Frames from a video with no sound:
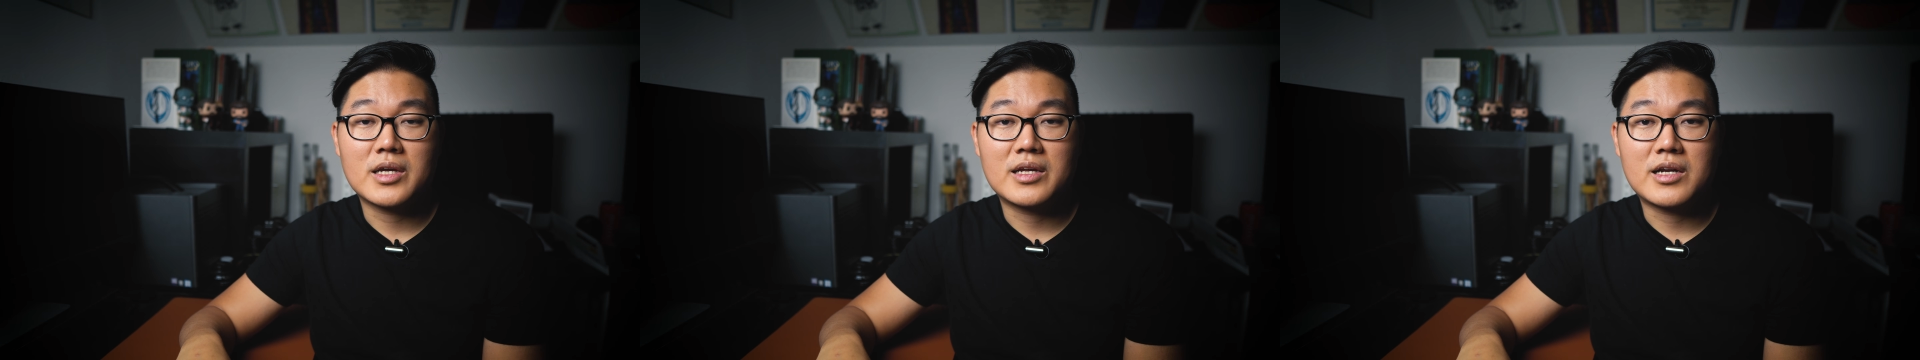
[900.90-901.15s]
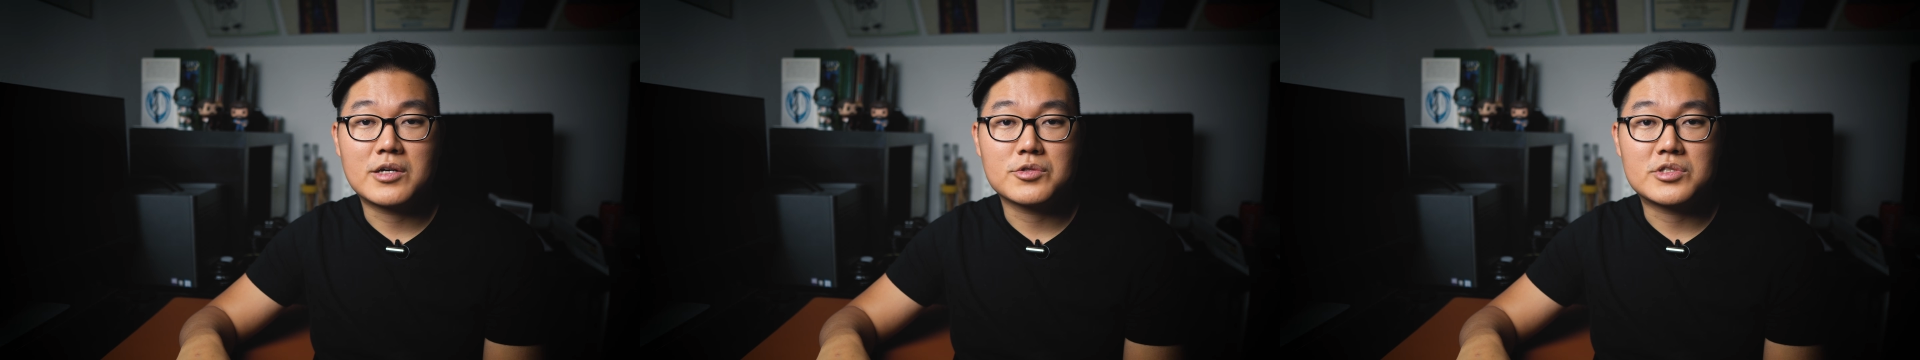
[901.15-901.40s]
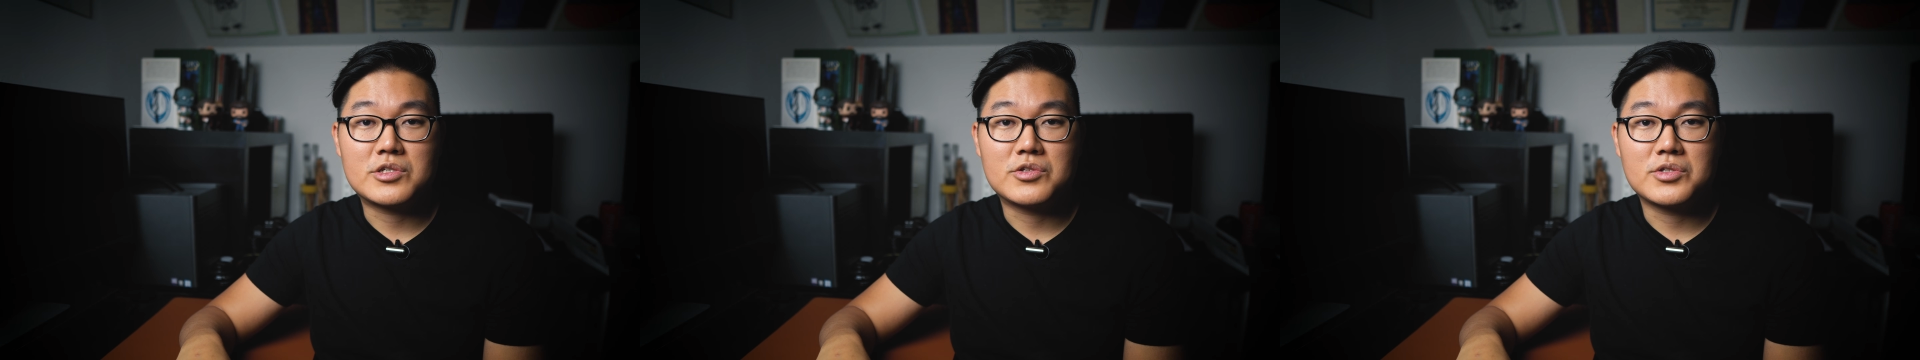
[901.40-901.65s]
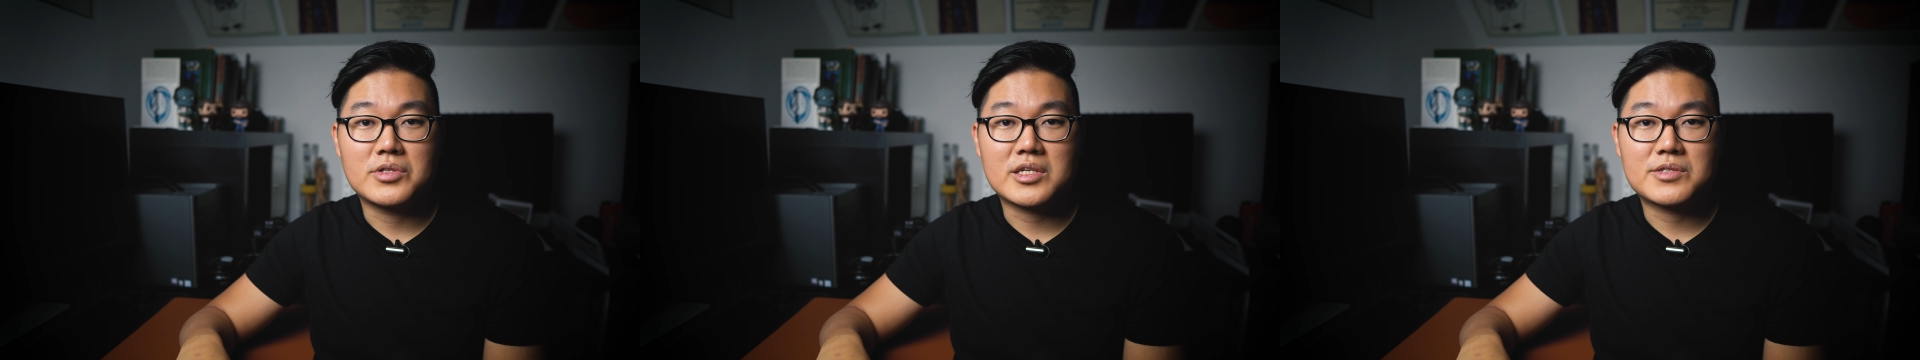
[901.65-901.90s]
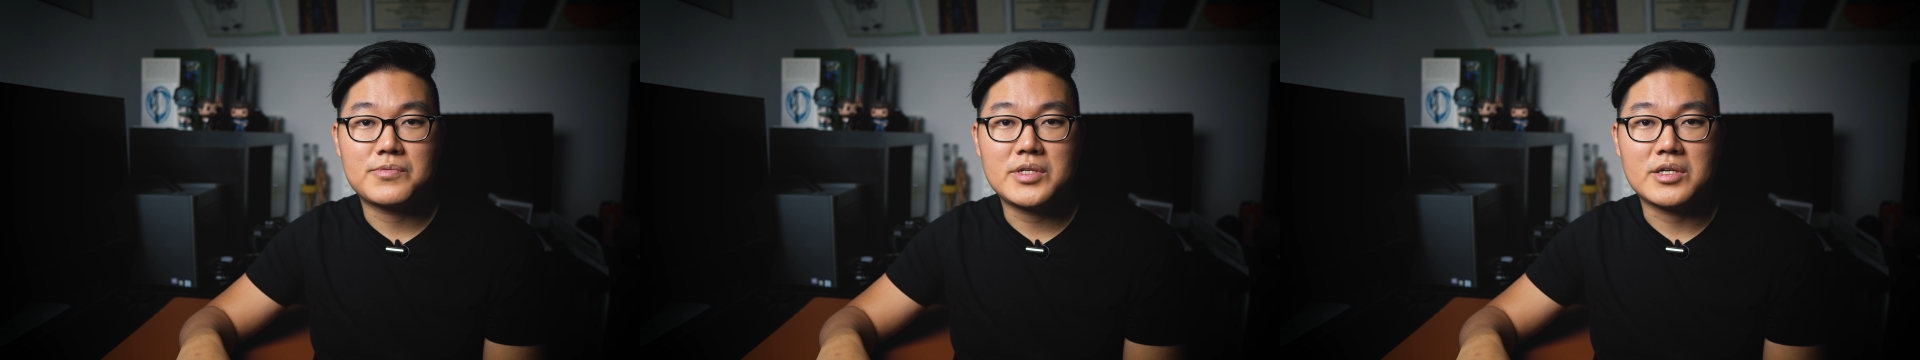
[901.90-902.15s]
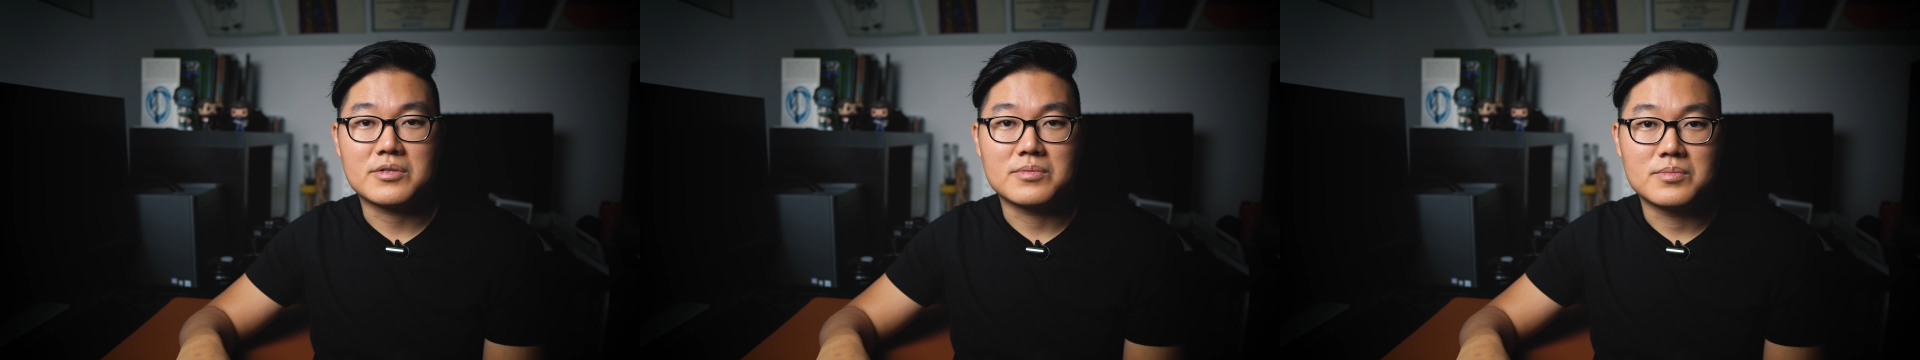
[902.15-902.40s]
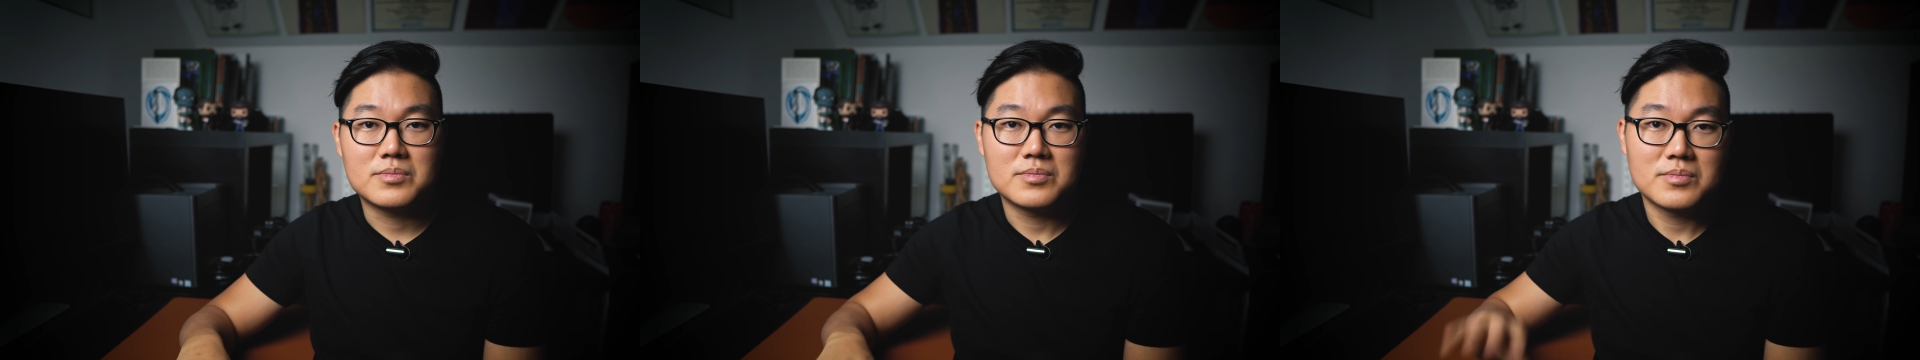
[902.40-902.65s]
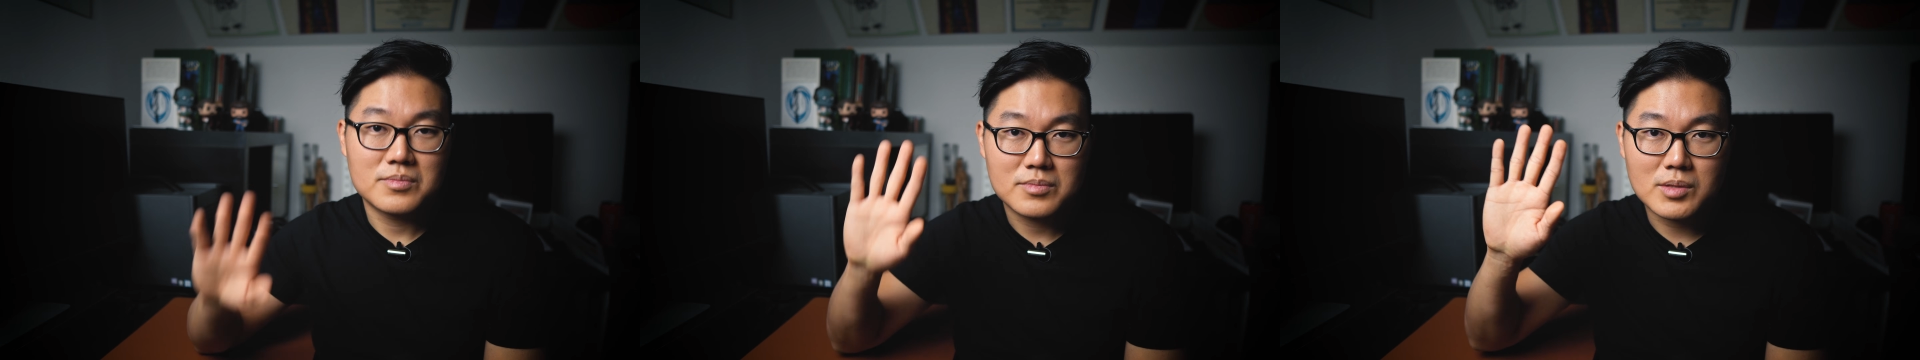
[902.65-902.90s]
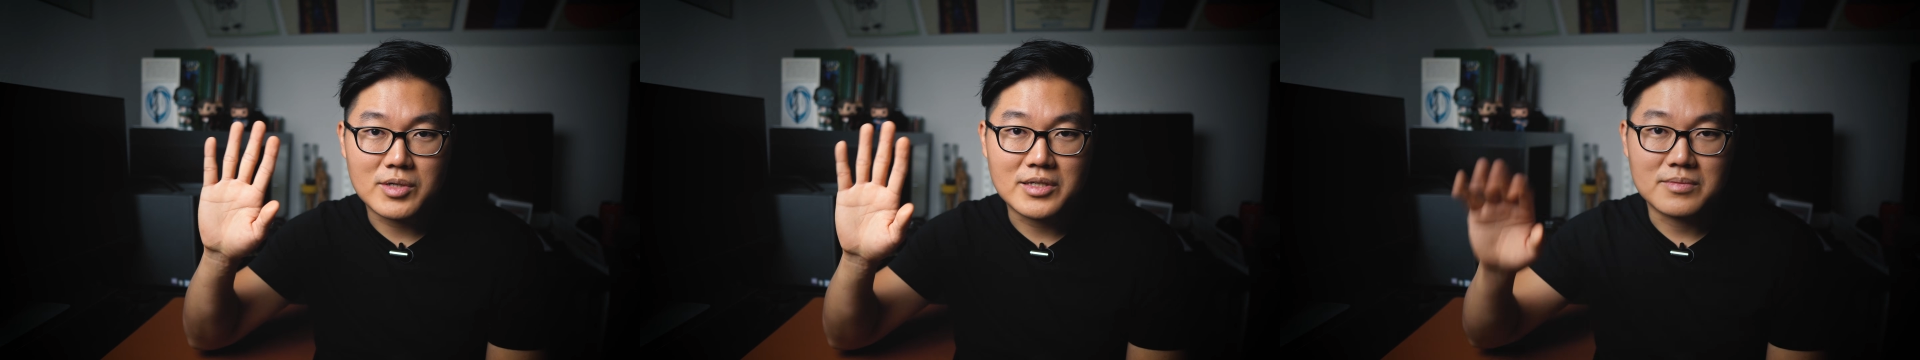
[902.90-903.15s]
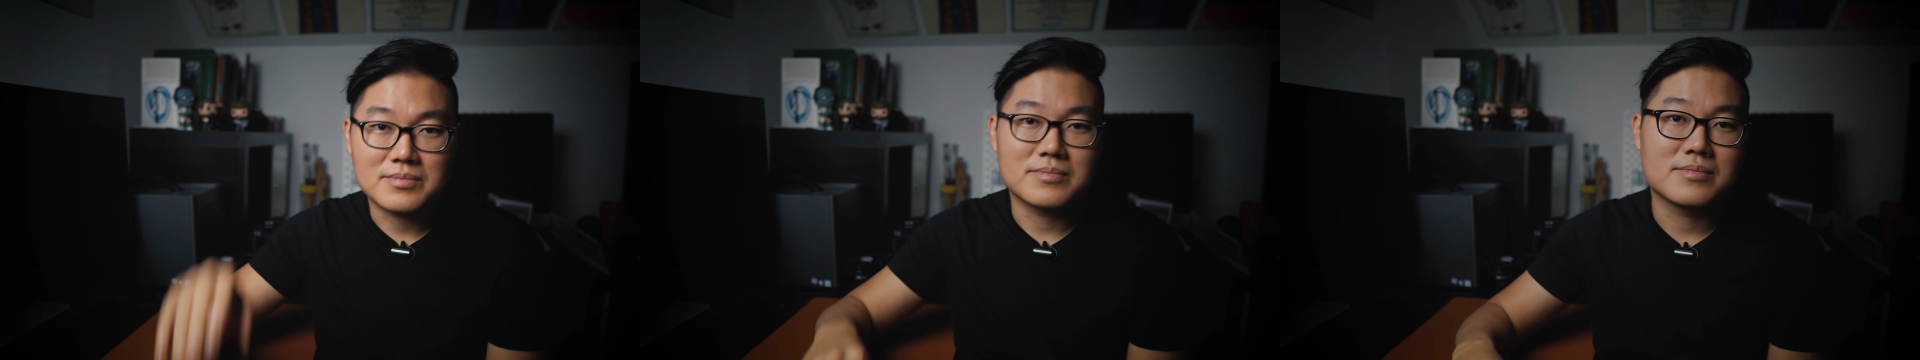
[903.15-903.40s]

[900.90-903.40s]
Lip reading: and I'll see you in the next video. Bye bye.